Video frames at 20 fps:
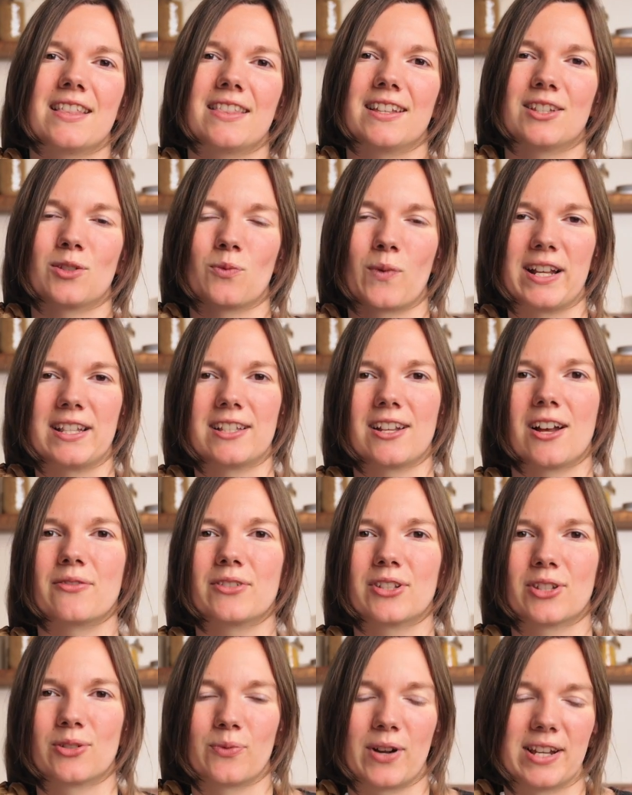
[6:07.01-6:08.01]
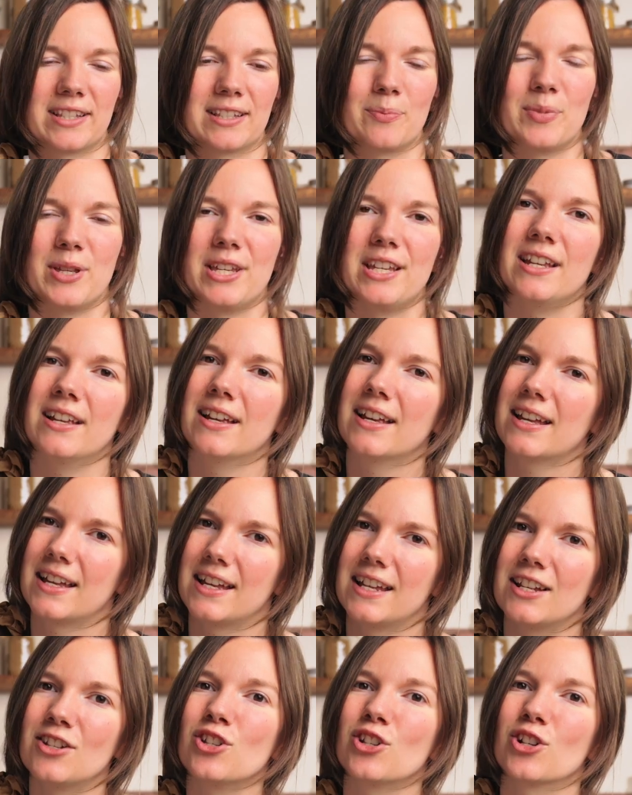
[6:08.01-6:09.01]
this white sauce recipe
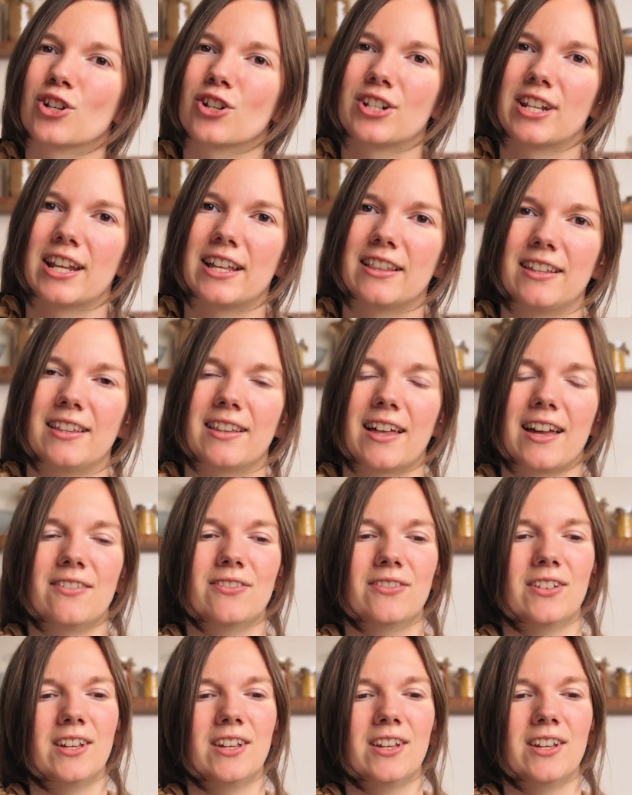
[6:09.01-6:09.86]
into your daily life.